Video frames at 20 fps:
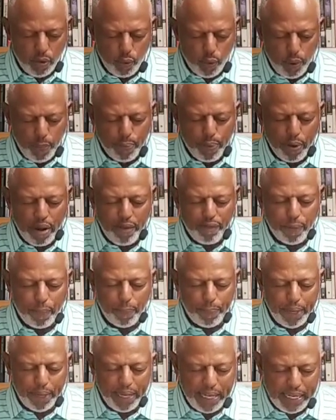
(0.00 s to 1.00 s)
We pray for
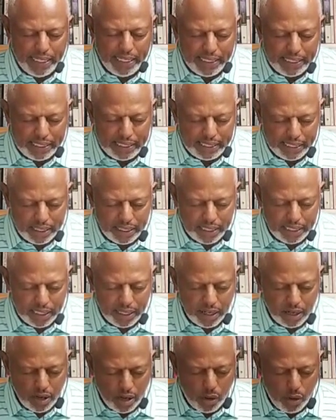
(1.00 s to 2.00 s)
peace
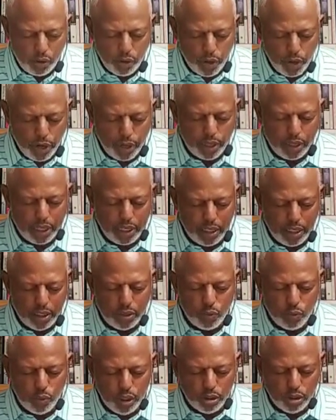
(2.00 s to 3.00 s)
on earth and
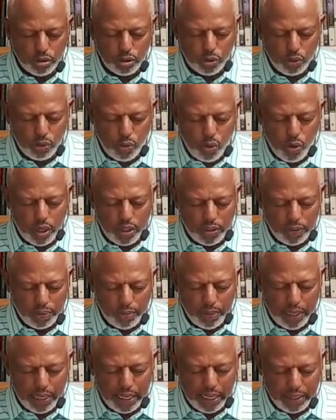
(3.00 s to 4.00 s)
goodwill towards
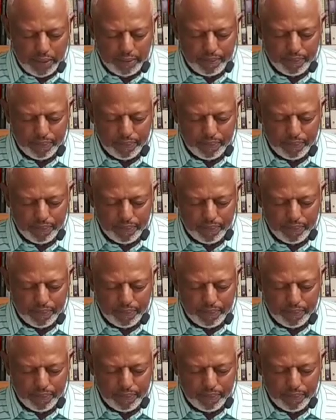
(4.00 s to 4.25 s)
men.